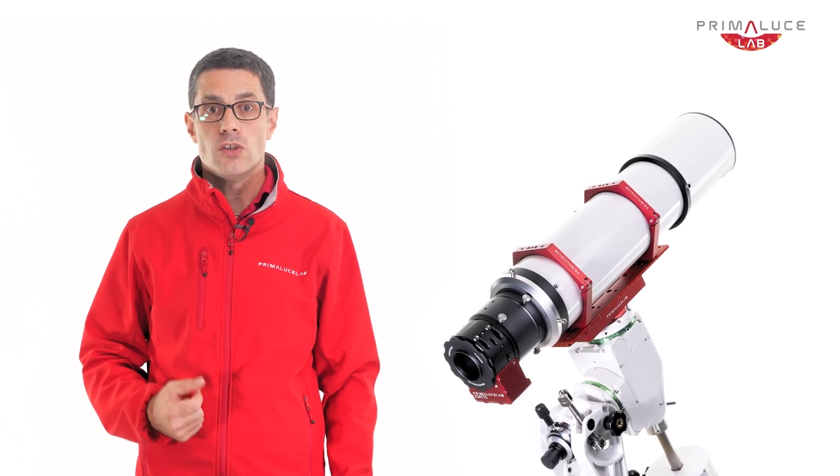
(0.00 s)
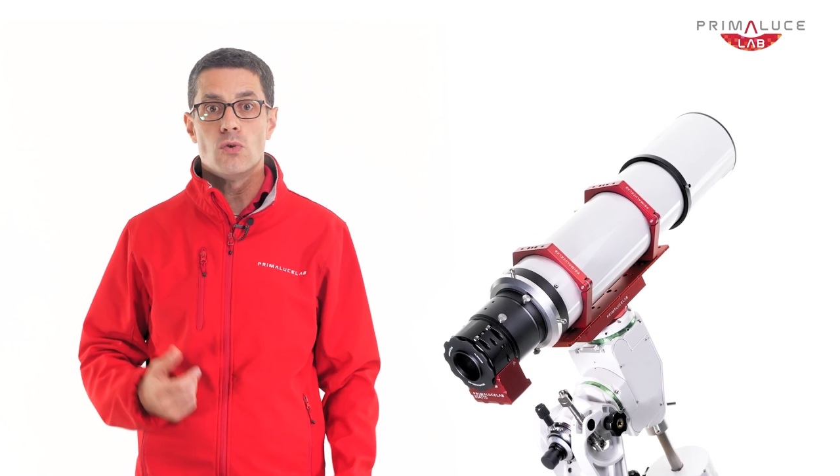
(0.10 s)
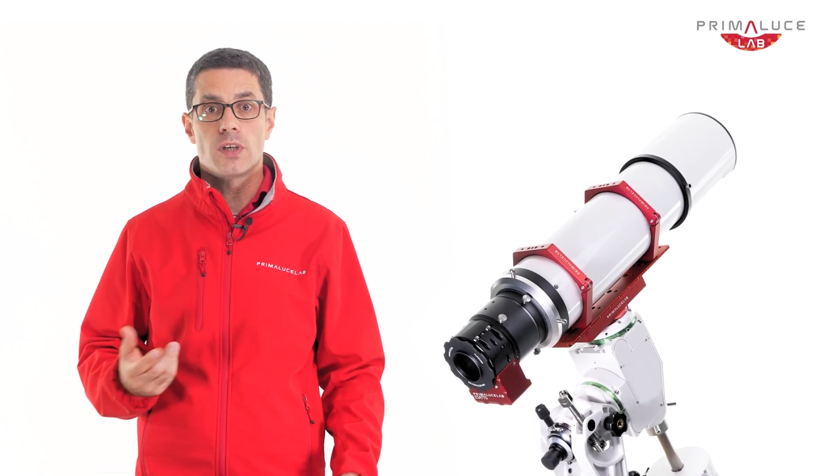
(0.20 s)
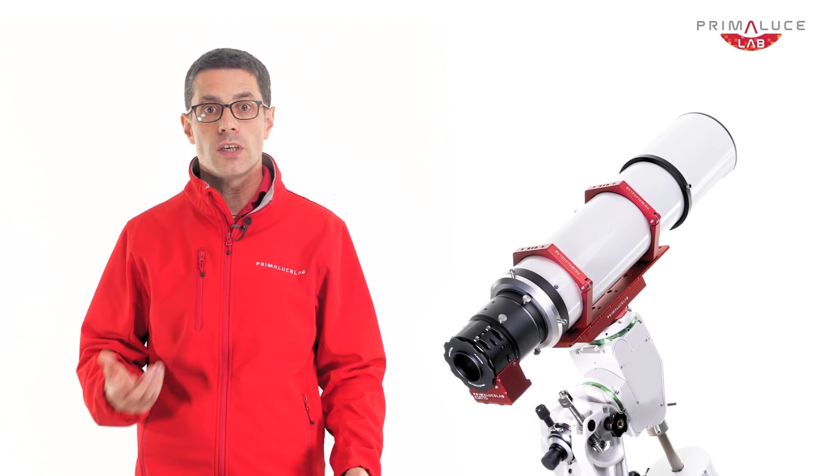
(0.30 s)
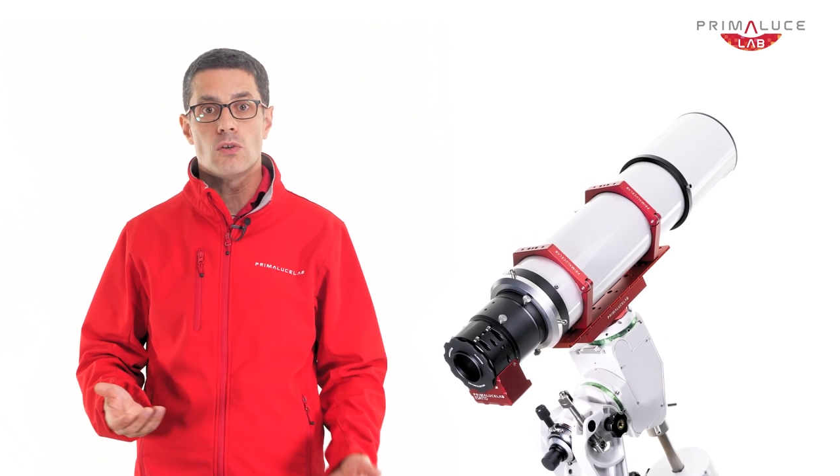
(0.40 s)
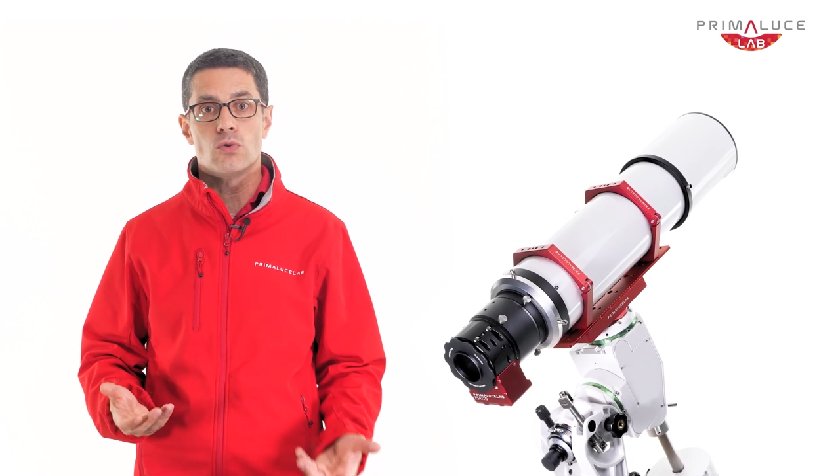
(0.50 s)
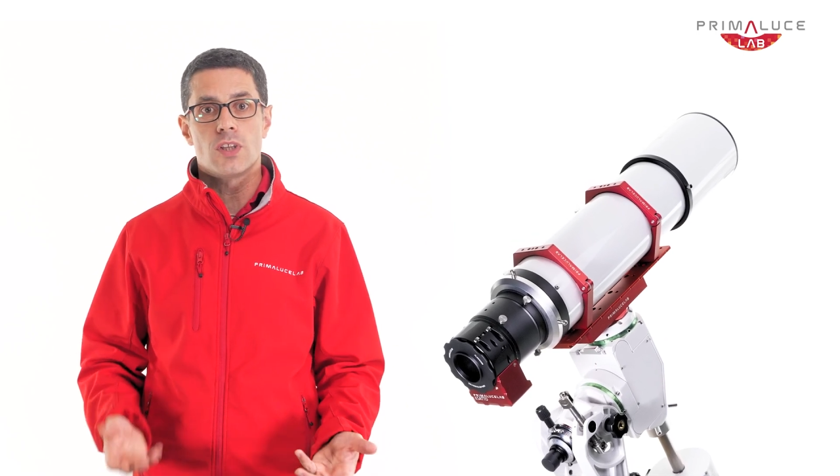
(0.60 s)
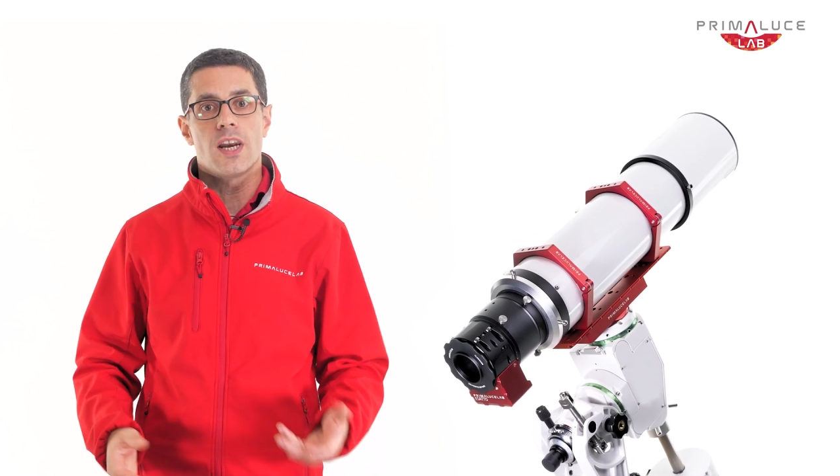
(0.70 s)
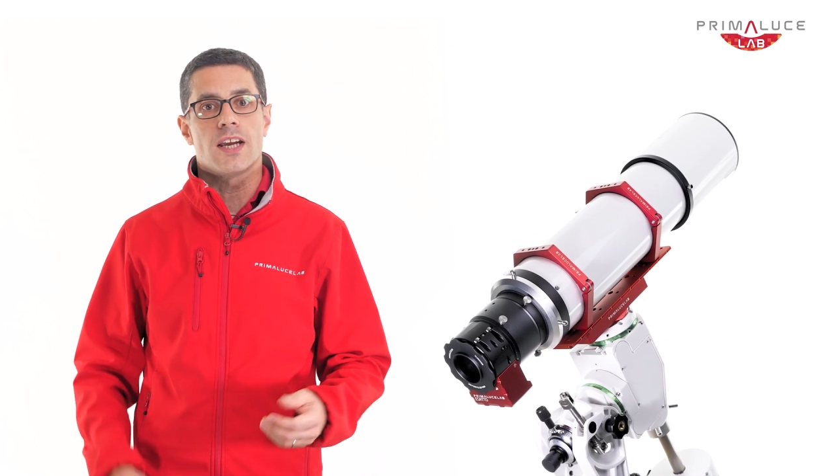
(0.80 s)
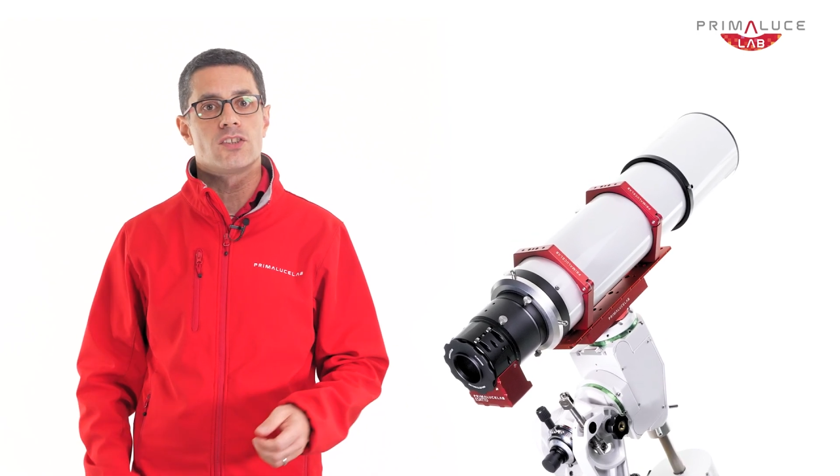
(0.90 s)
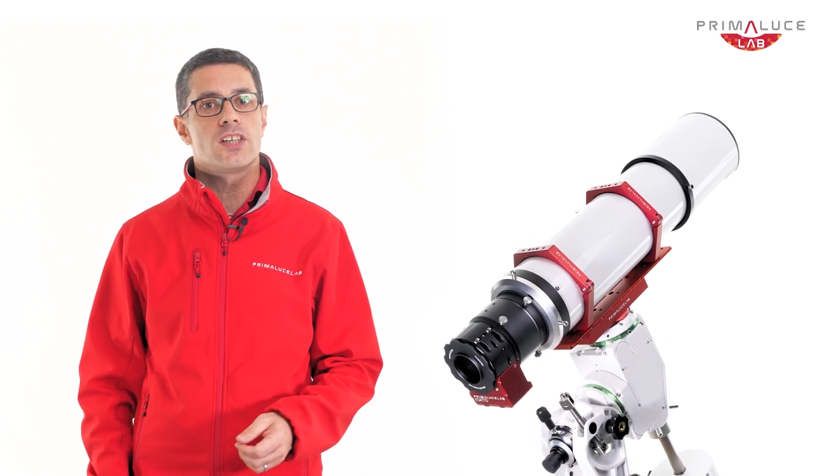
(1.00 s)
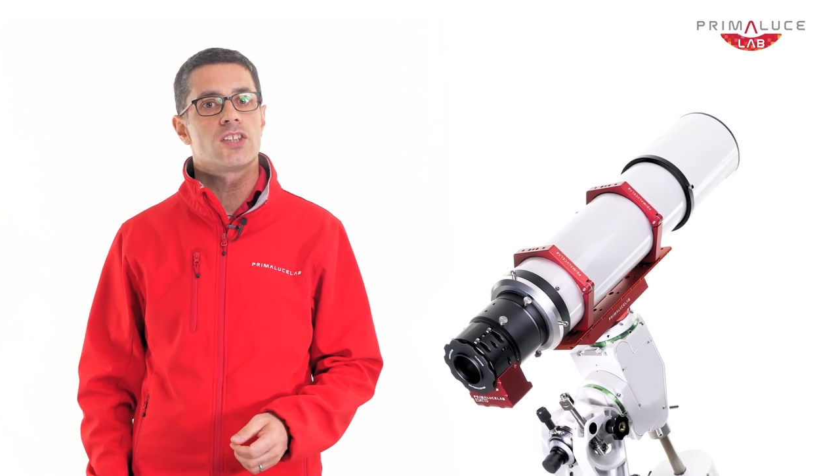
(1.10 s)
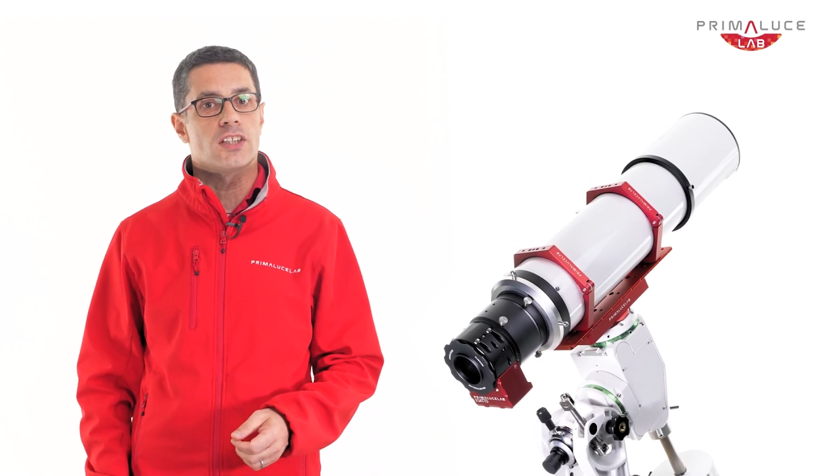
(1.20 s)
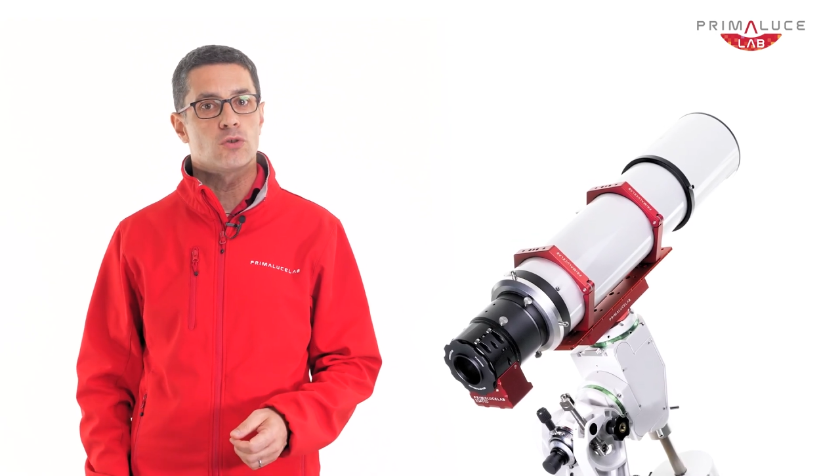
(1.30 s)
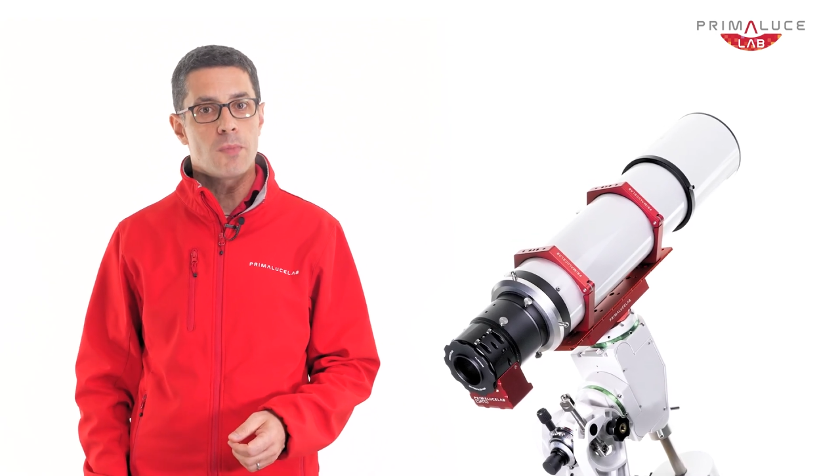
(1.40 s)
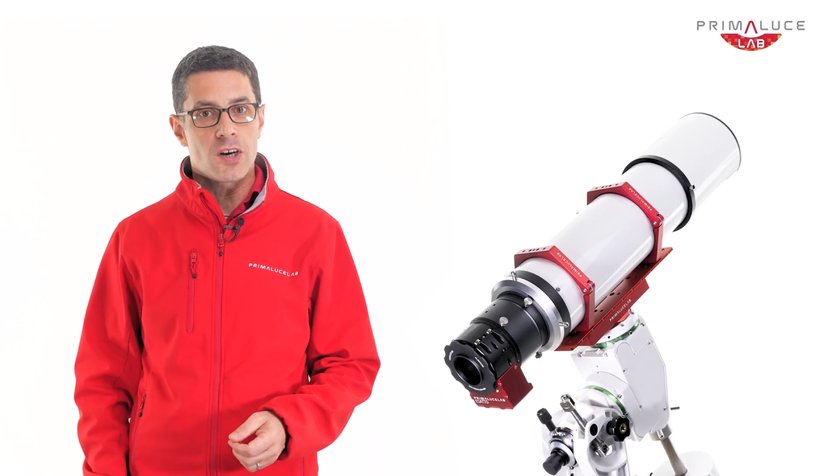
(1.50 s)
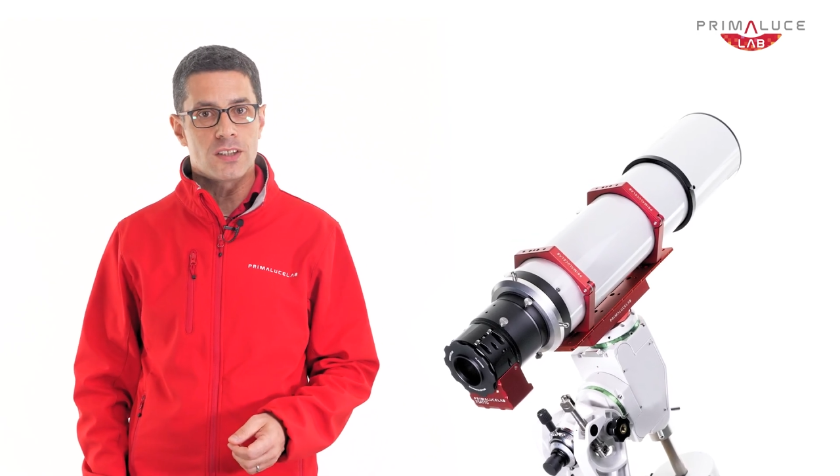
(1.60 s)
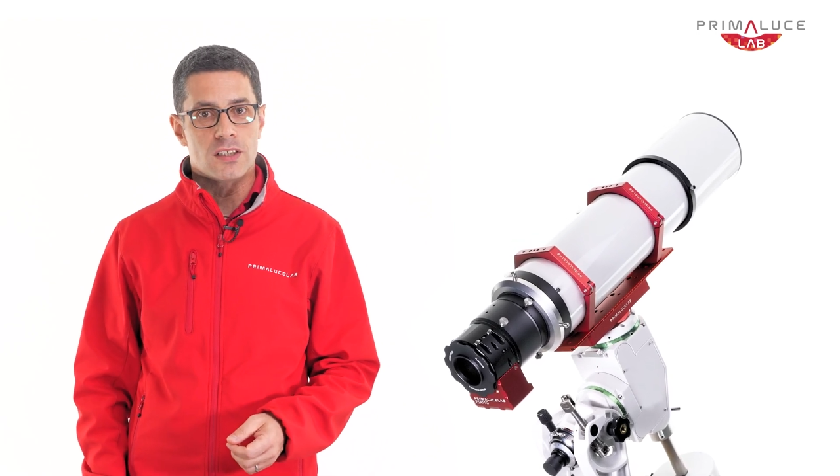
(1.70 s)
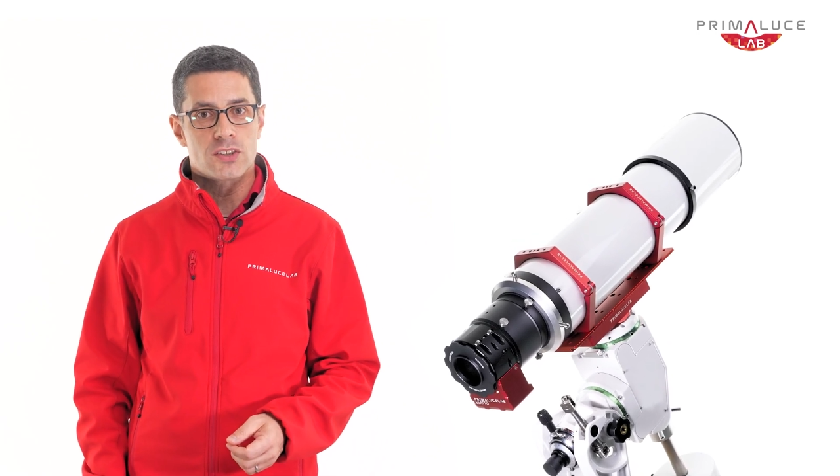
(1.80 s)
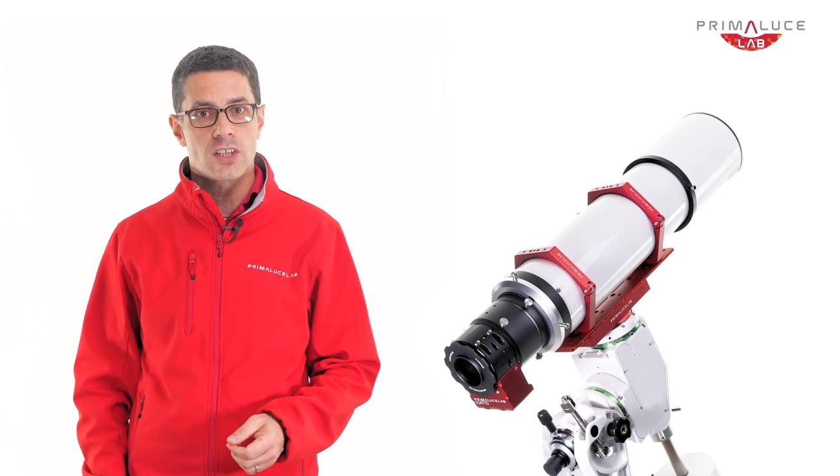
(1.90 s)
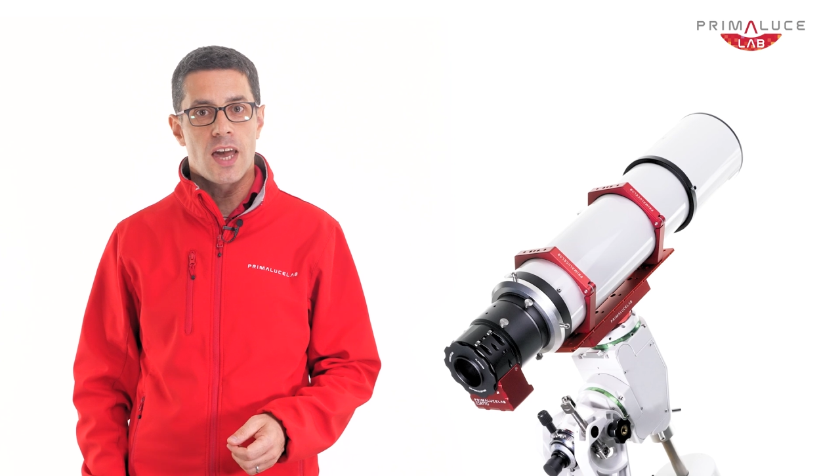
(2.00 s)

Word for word: you can use the larger Esatto models,